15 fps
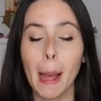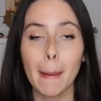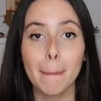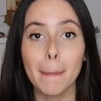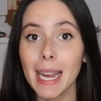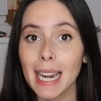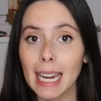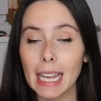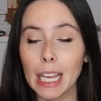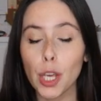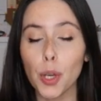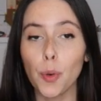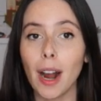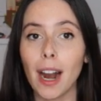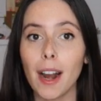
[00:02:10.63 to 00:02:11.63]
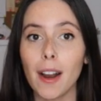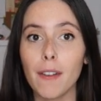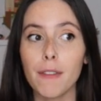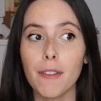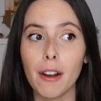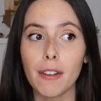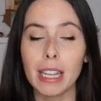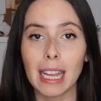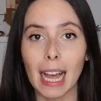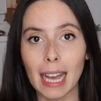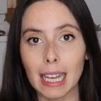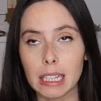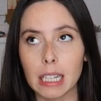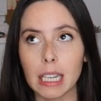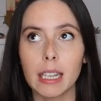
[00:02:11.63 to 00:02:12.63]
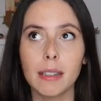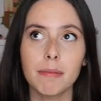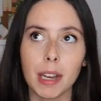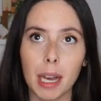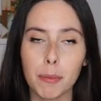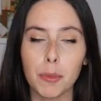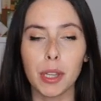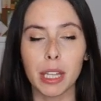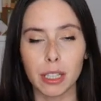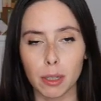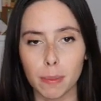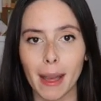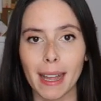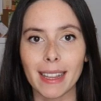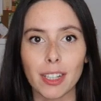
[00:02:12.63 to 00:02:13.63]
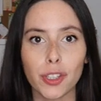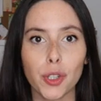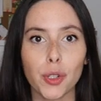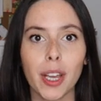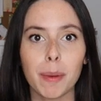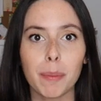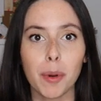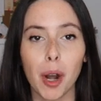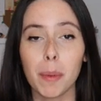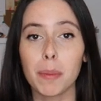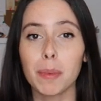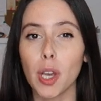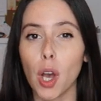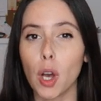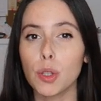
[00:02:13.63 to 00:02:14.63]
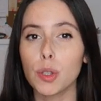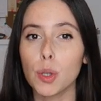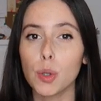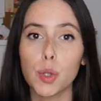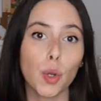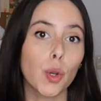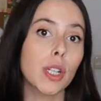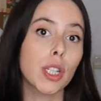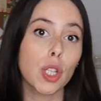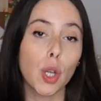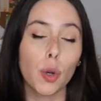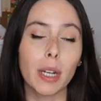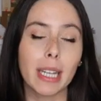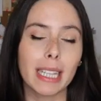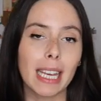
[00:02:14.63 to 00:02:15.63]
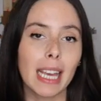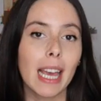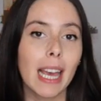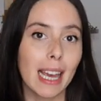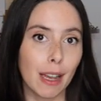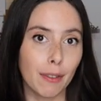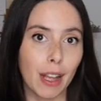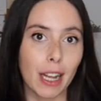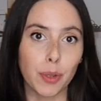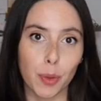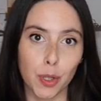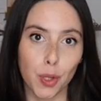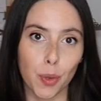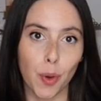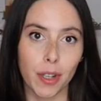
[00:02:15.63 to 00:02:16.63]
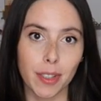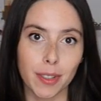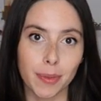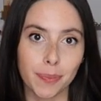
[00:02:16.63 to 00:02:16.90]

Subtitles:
meaning you are very likely, I'm willing to bet, that you can probably also source locally if that's what you want.